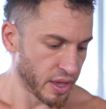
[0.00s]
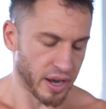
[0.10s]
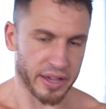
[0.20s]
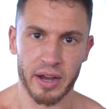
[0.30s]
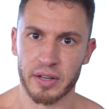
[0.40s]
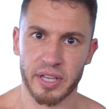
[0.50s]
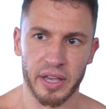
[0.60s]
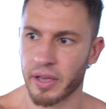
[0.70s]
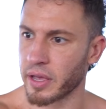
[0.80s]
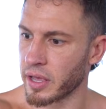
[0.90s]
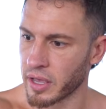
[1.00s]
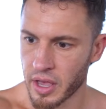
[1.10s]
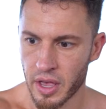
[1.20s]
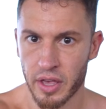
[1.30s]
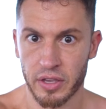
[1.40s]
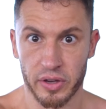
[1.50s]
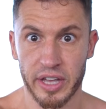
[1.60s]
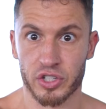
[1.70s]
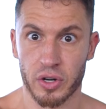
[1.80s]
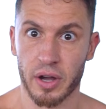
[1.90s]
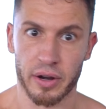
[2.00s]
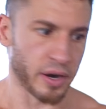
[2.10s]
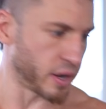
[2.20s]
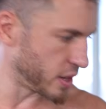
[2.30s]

And I guarantee you'll get stronger.